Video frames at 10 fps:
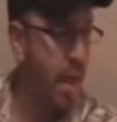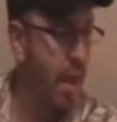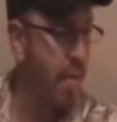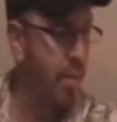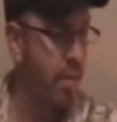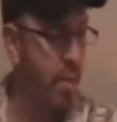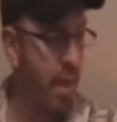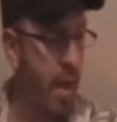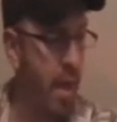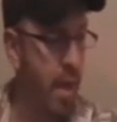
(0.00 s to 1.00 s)
And
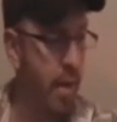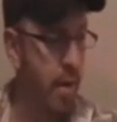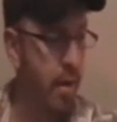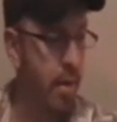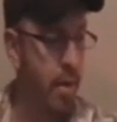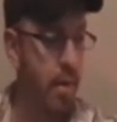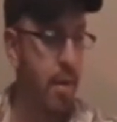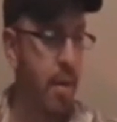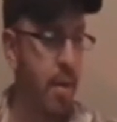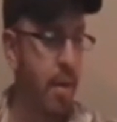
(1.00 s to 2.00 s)
then,
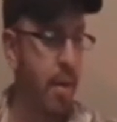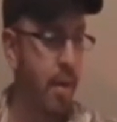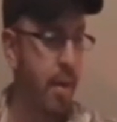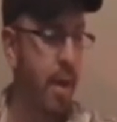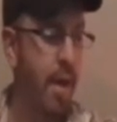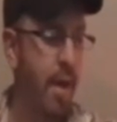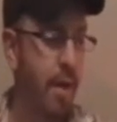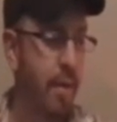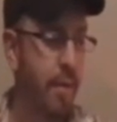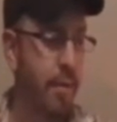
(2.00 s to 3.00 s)
yeah,
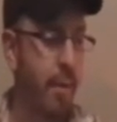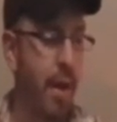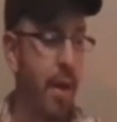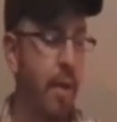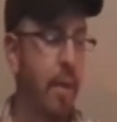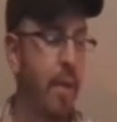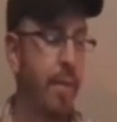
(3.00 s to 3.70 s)
well,